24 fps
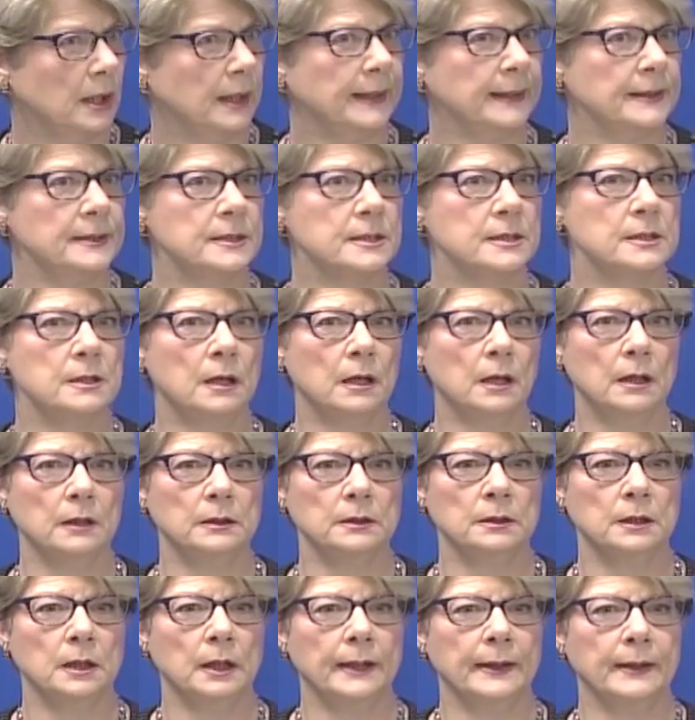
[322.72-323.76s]
It's
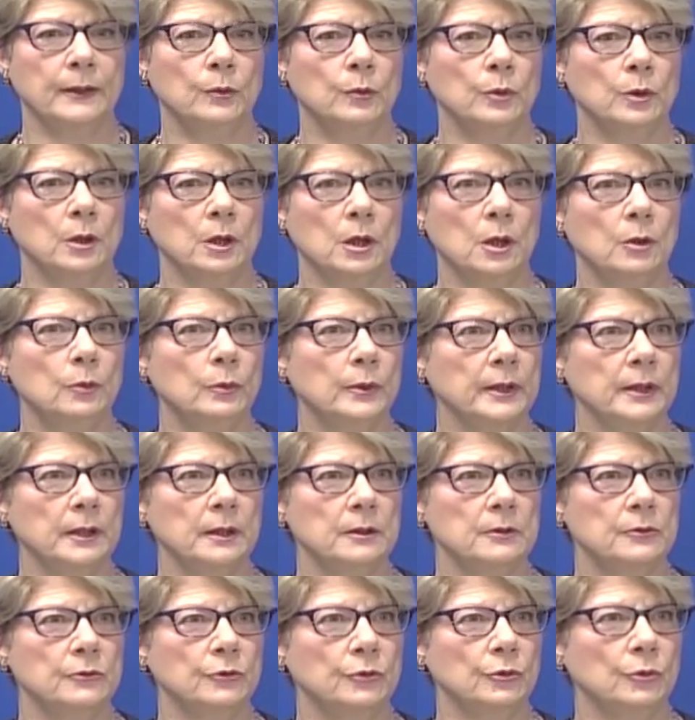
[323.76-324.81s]
not like we're going
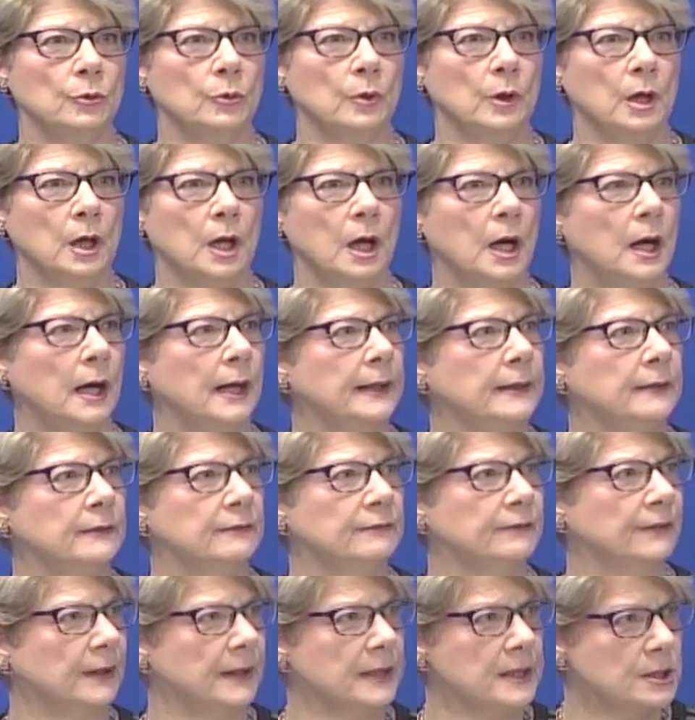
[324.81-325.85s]
into a high
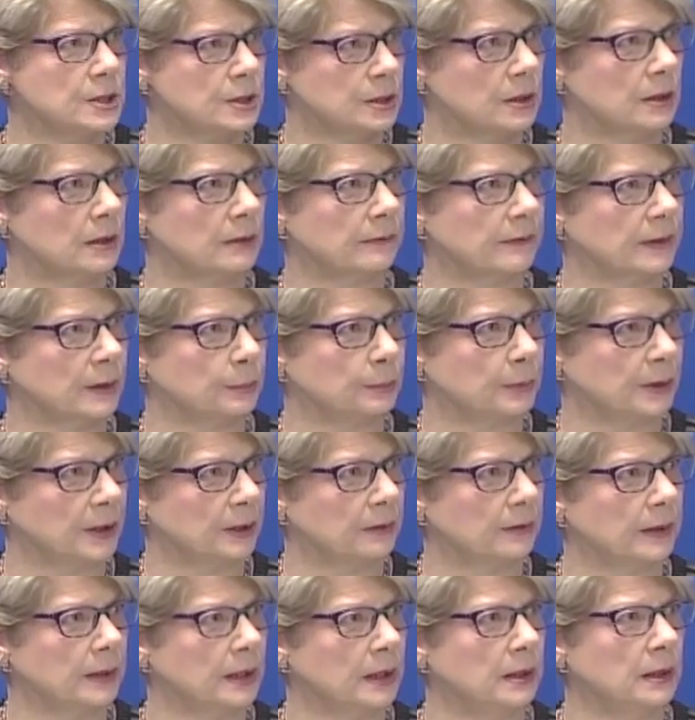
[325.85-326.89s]
inflationary
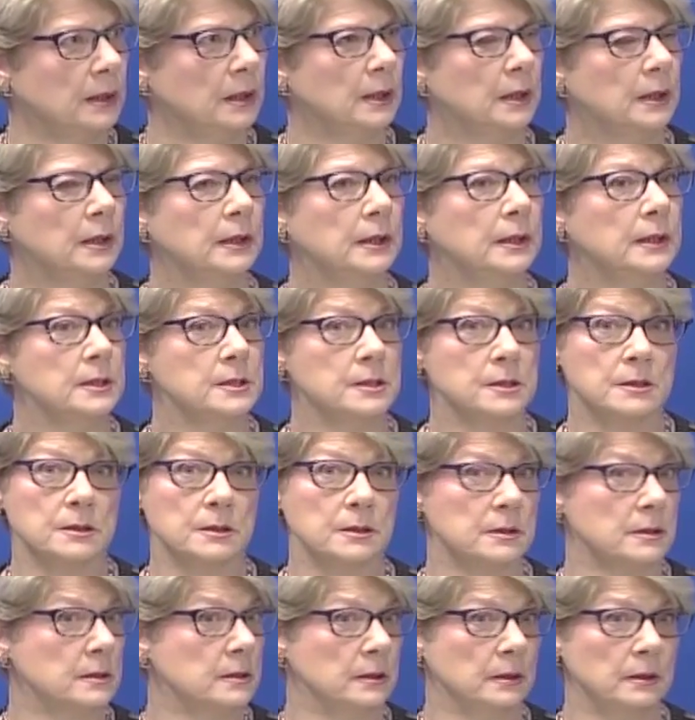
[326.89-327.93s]
period. It's
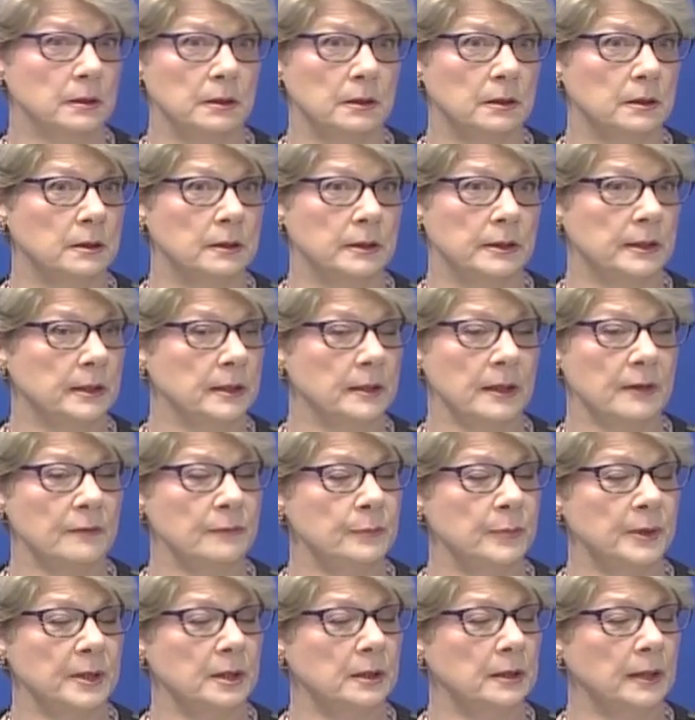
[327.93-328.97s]
just that they
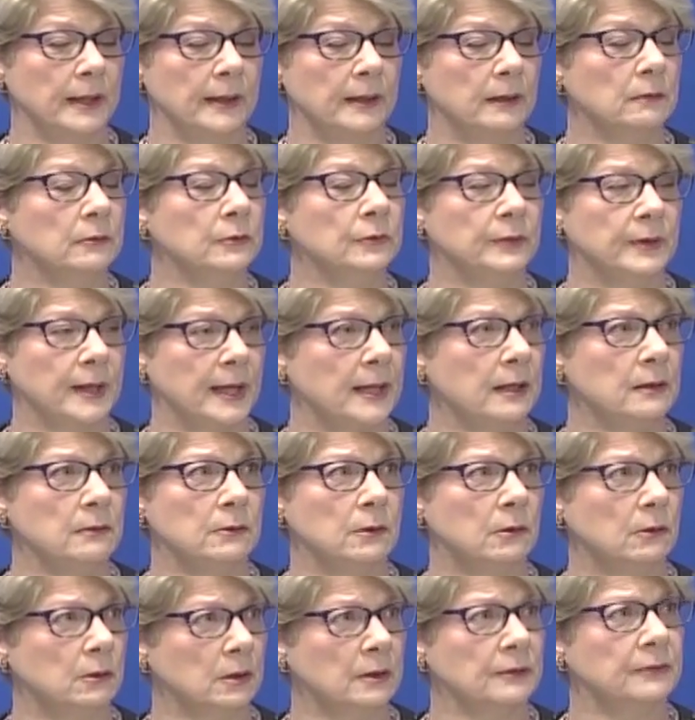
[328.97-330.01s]
have been held
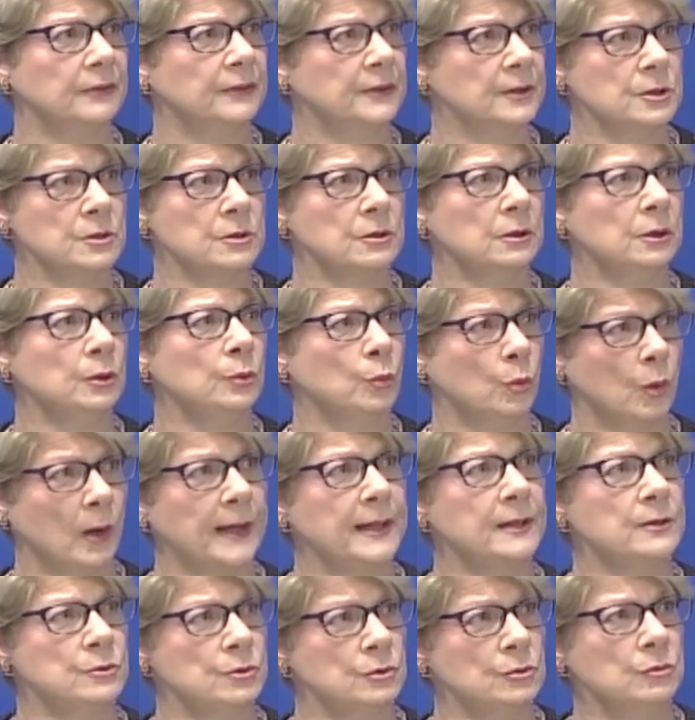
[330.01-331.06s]
down artificially
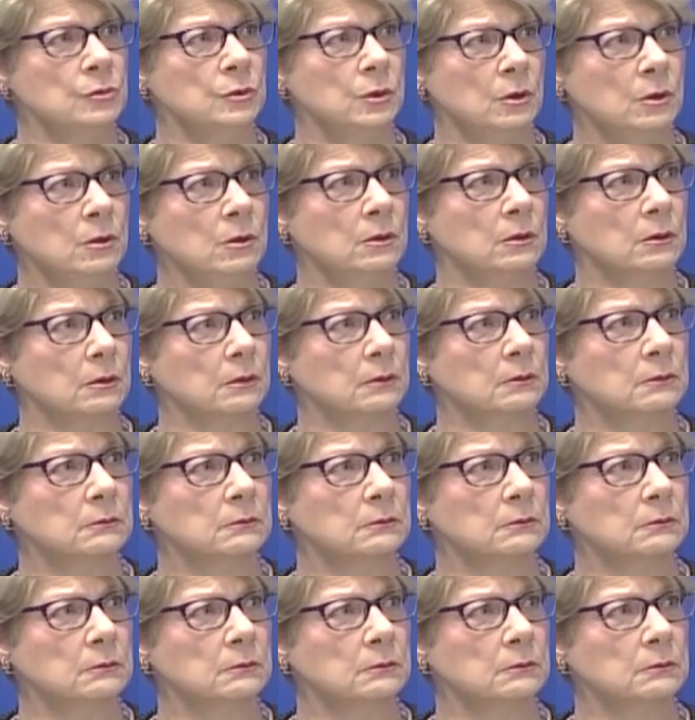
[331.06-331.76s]
way too long.